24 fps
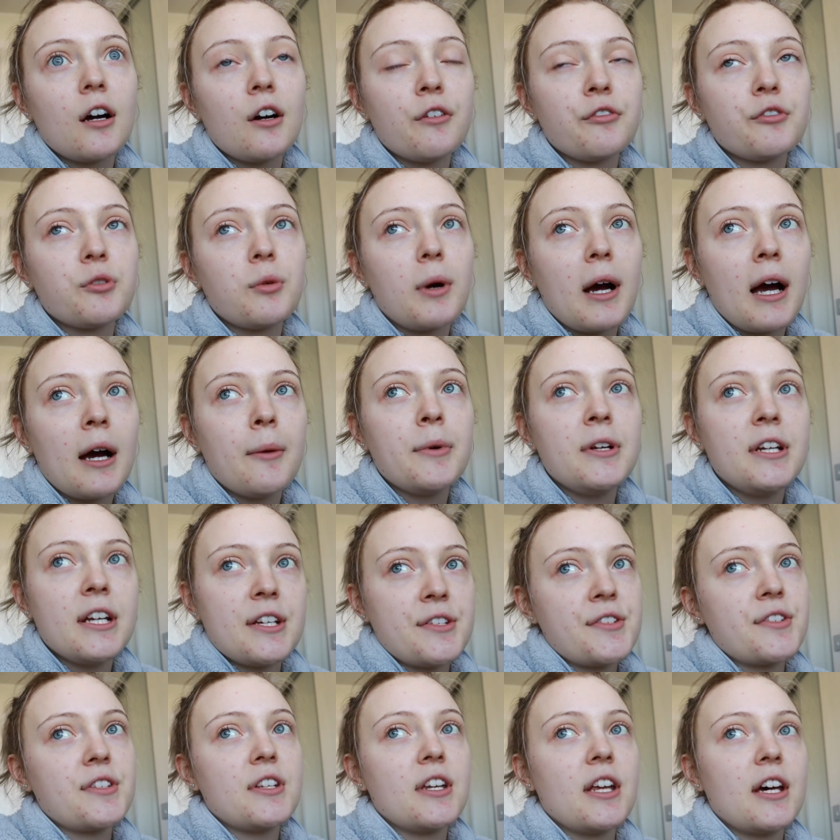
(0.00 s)
after what happened
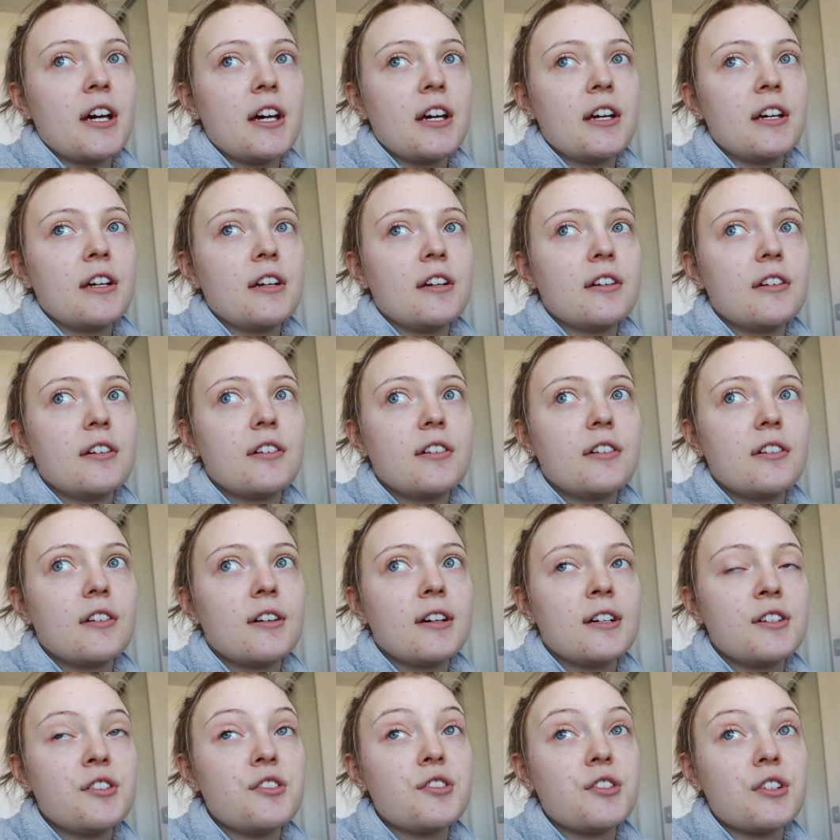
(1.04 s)
yesterday,
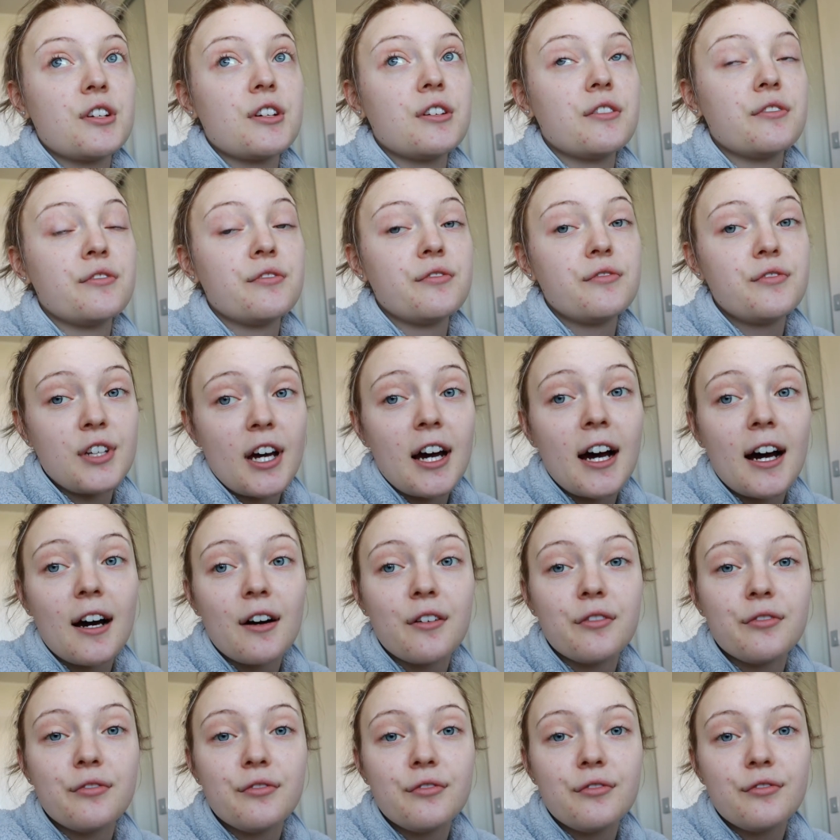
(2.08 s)
I deserve to
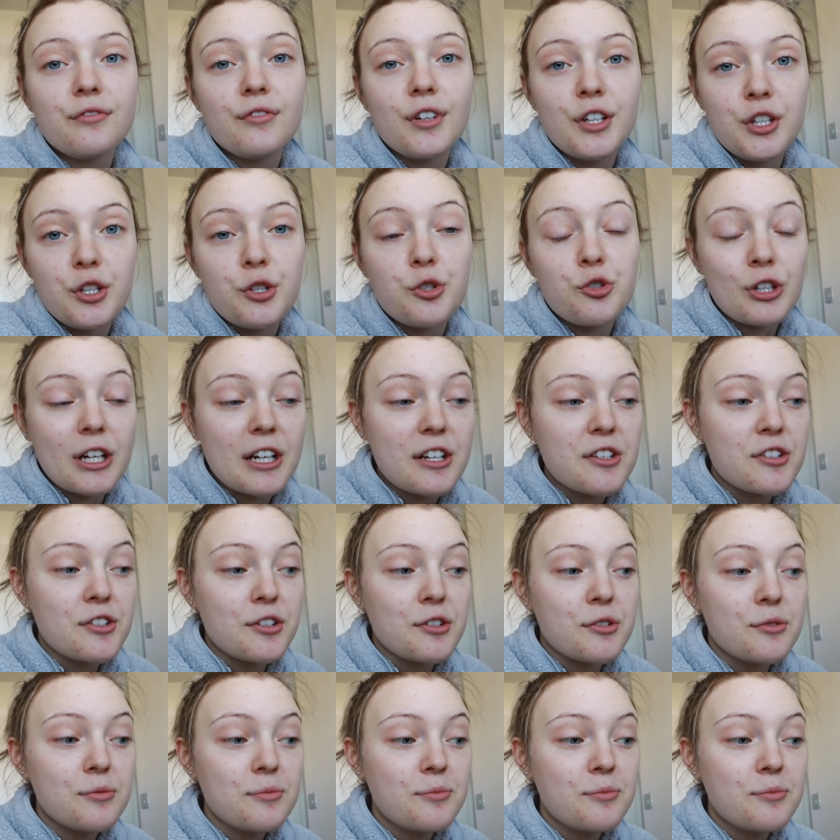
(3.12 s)
have a new tracksuit,